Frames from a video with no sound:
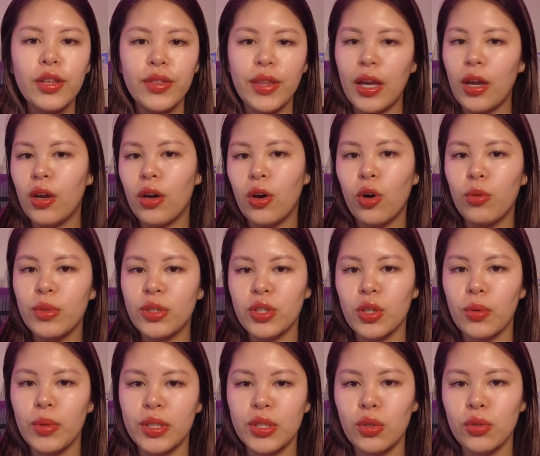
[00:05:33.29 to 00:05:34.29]
They almost
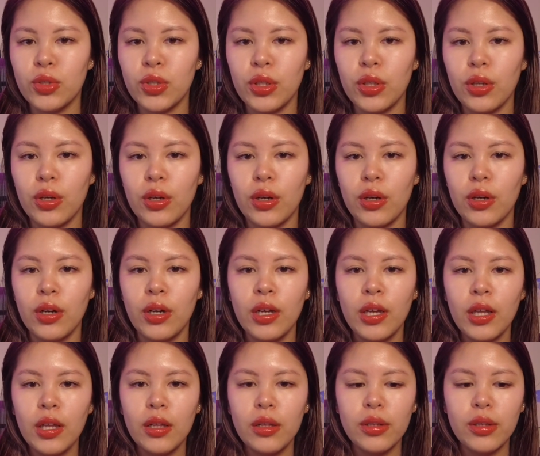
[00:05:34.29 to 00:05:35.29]
always go to their
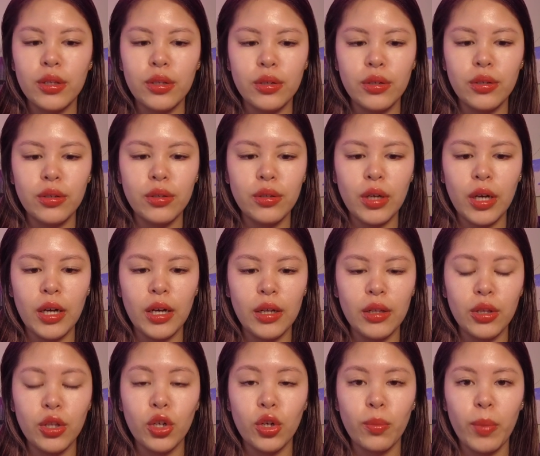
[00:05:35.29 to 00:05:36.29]
little
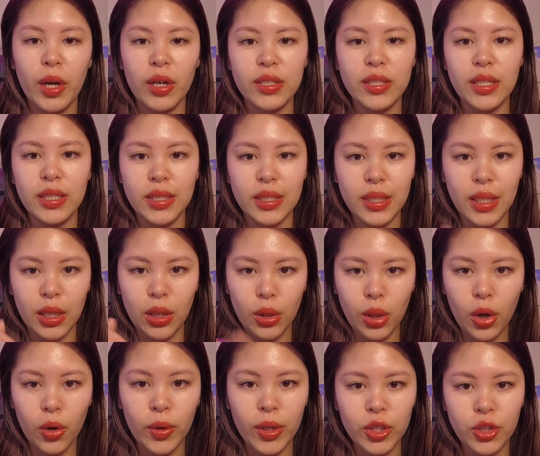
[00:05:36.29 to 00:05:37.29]
litter boxes like
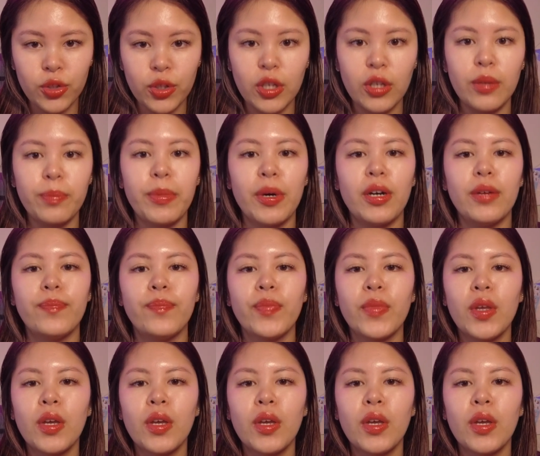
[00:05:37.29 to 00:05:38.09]
low entry, but